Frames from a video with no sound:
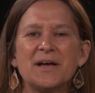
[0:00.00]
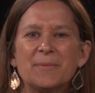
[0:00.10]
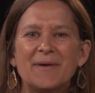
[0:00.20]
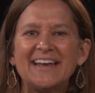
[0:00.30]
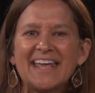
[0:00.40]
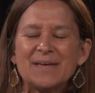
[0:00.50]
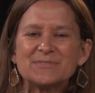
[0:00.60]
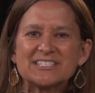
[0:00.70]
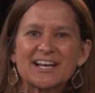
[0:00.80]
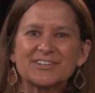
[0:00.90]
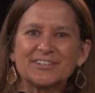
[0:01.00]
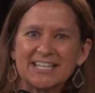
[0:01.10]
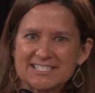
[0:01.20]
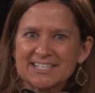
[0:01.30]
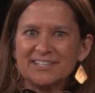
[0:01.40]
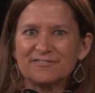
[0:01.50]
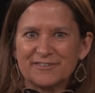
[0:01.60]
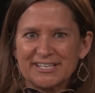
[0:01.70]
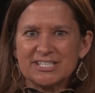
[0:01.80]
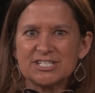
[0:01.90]
My name is Dr. Lesli
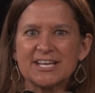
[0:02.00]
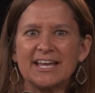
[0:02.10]
Fridge,